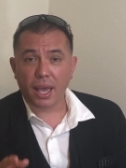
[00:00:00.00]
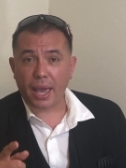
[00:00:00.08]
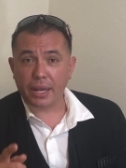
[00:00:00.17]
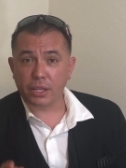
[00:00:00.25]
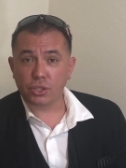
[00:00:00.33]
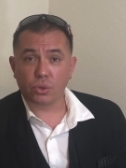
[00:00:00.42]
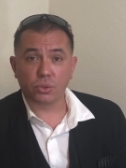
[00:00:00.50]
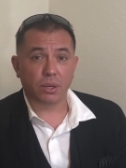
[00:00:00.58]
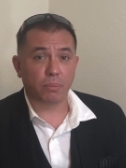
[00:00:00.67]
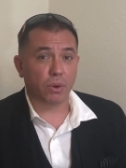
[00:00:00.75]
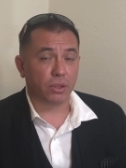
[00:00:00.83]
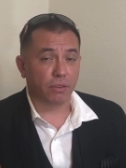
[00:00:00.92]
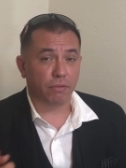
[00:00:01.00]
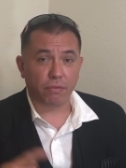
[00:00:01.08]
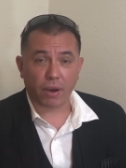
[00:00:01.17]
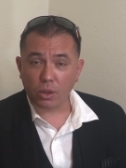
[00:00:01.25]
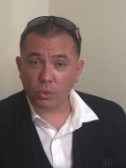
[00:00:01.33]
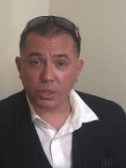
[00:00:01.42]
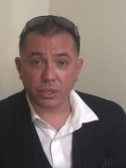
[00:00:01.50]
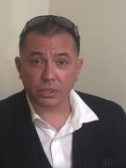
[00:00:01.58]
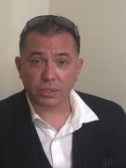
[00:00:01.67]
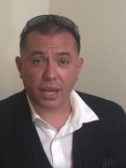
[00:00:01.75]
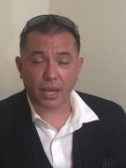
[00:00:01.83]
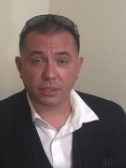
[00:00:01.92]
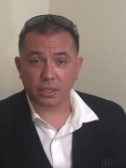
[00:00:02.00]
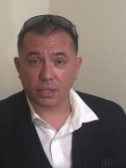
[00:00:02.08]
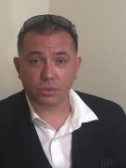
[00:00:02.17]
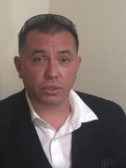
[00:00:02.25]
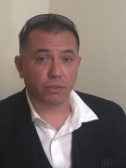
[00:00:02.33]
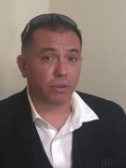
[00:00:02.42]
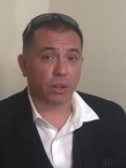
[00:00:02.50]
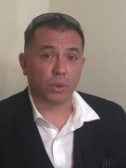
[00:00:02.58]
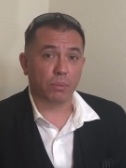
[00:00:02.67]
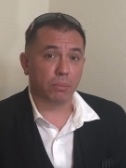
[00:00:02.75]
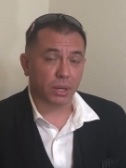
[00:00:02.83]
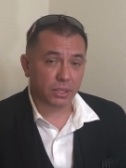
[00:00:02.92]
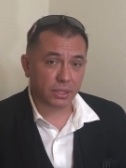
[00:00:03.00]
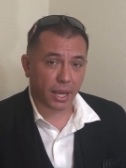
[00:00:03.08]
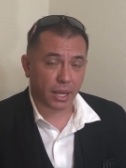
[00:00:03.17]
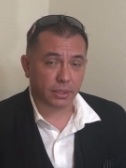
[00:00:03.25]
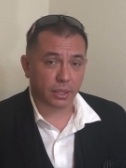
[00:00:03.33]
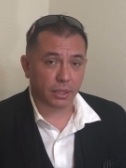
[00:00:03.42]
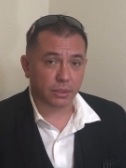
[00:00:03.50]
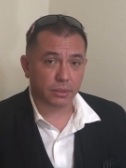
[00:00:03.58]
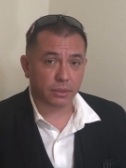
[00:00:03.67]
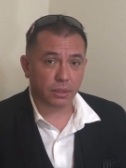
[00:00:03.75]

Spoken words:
and it shows up on the following year's tax liens or the following month's tax liens,